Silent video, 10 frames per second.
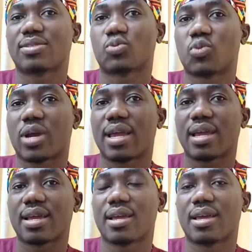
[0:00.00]
is
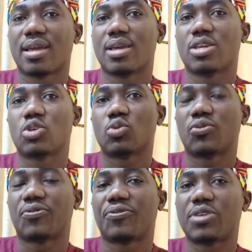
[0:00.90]
where
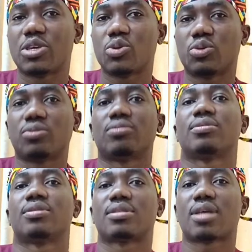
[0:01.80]
you feel
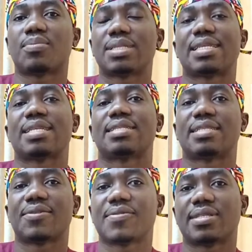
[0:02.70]
some
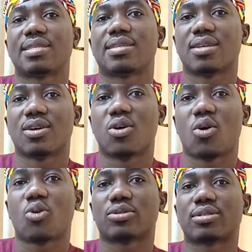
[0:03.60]
sensitivity
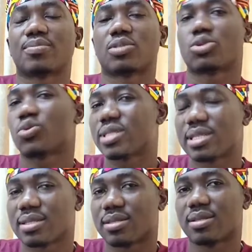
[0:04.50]
or some
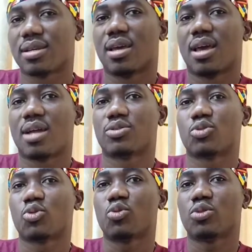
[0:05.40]
twitches, and
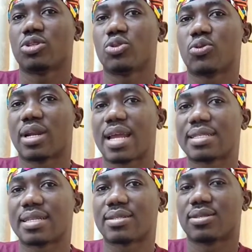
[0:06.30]
so you
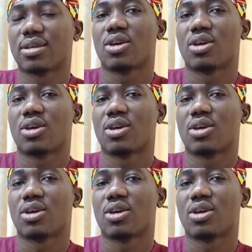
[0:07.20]
realize that